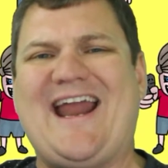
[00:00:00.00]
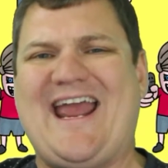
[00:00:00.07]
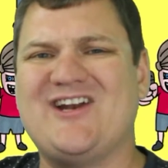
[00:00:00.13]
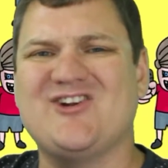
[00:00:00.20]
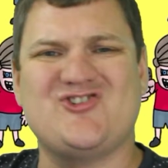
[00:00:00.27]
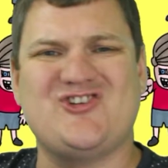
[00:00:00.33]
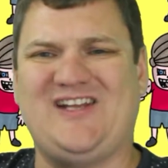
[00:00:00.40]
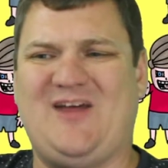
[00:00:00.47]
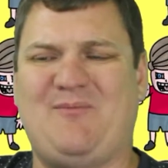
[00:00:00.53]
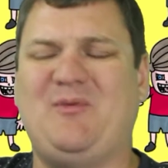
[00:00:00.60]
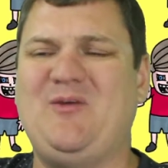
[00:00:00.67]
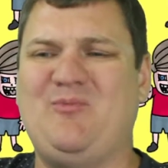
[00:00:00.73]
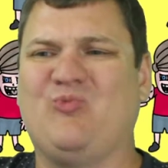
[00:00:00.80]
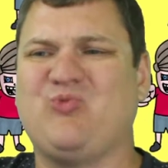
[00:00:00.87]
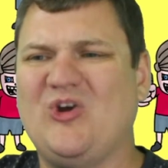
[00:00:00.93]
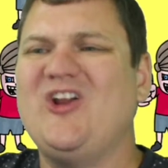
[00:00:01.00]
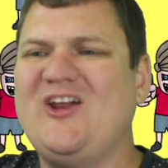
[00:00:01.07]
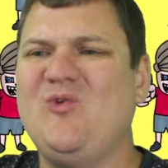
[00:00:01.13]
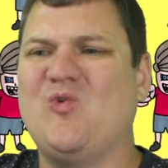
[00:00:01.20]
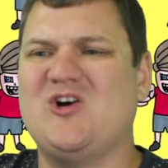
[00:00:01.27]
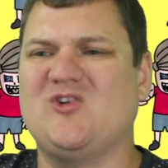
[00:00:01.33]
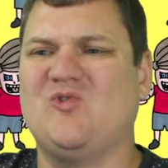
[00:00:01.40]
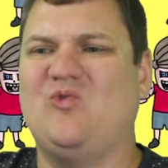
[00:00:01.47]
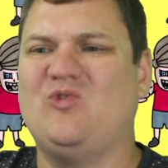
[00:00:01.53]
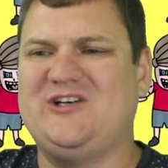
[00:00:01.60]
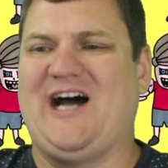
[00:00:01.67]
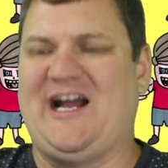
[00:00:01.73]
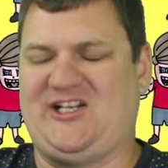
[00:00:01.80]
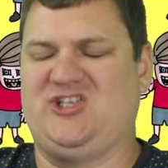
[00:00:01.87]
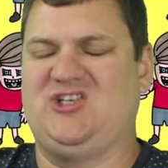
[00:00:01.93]
energy that people really want to
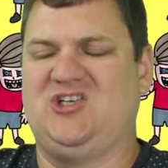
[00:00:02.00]
watch.